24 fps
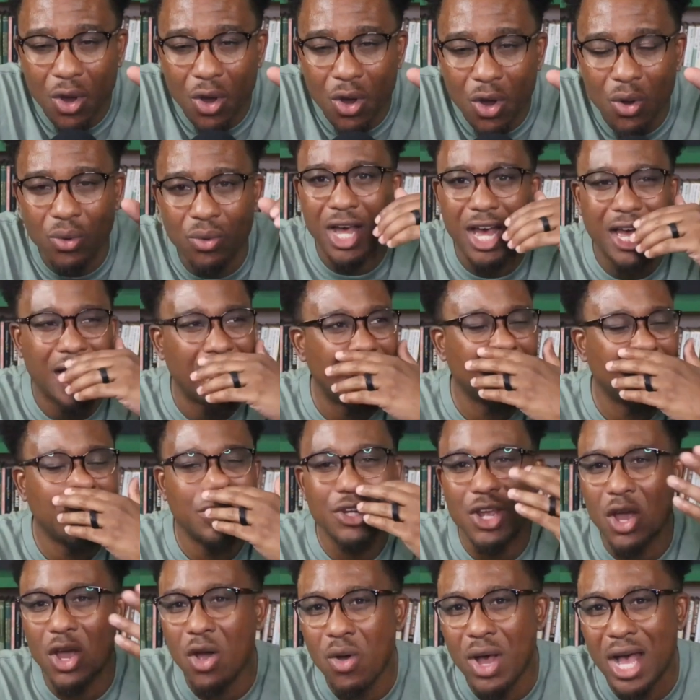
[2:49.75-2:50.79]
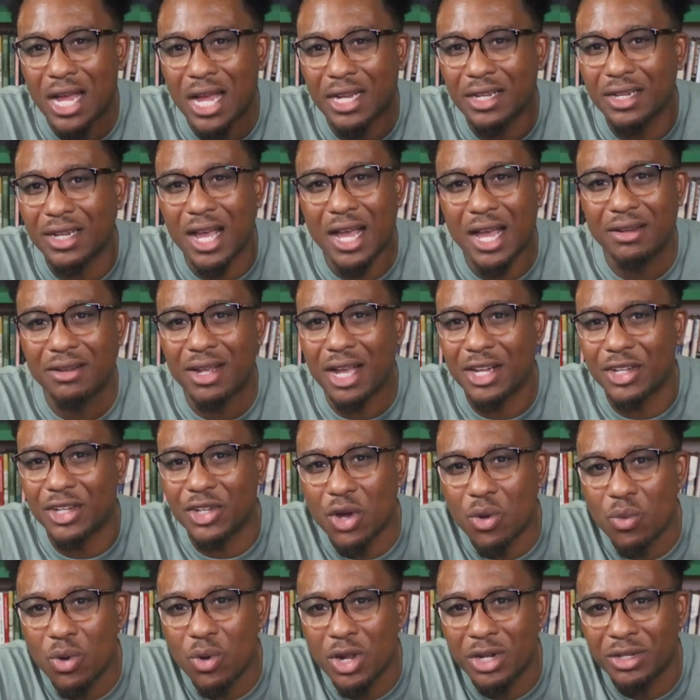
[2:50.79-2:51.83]
I don't
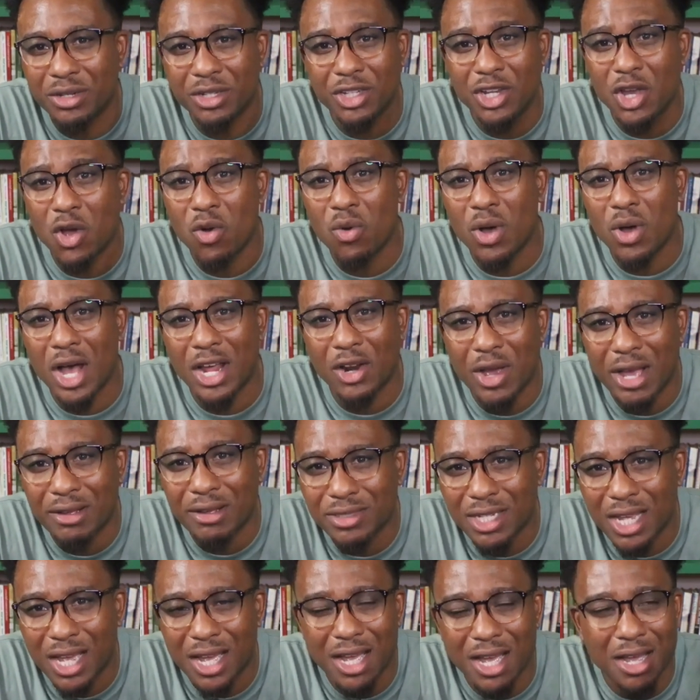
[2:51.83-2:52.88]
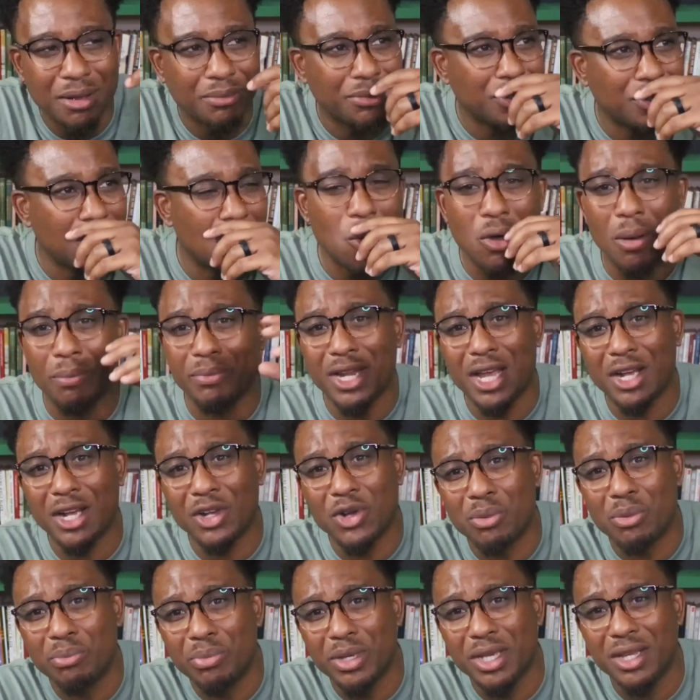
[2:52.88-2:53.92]
want. No, I don't have time. No, I'm not going to
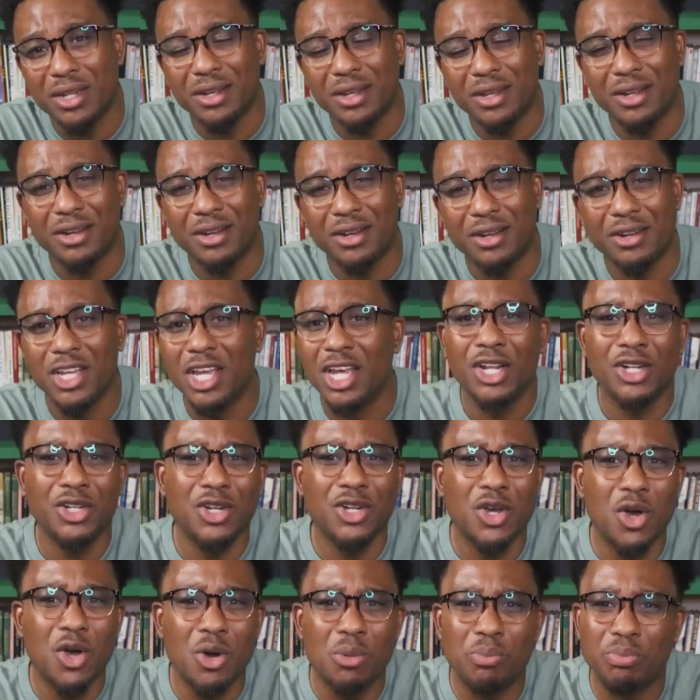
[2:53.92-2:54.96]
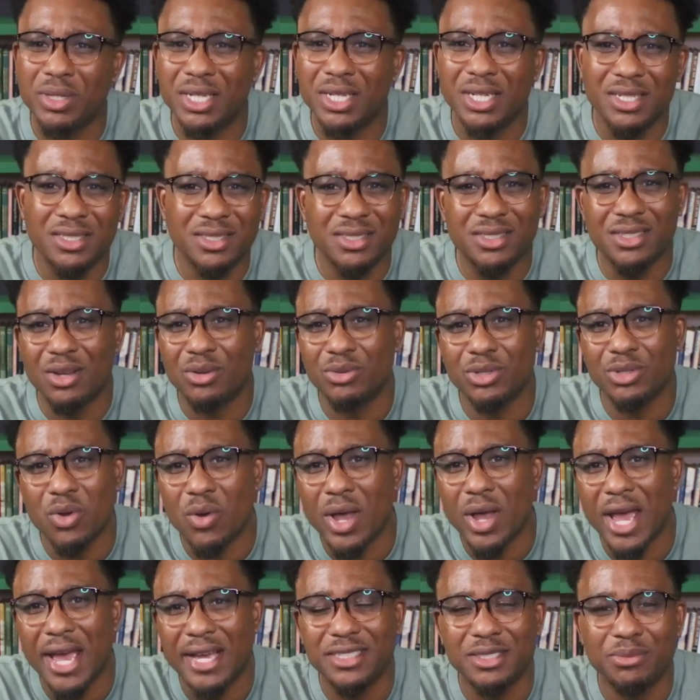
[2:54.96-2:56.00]
be there. No, please don't
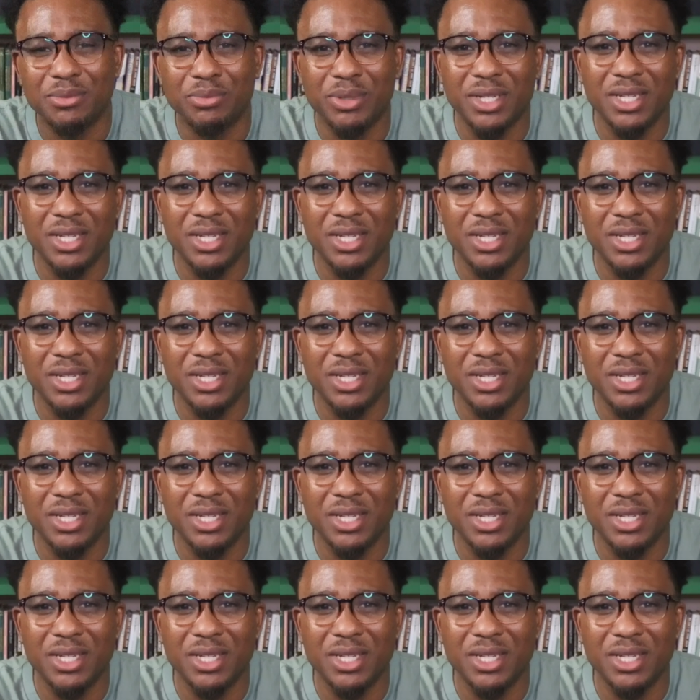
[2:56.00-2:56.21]
ask me.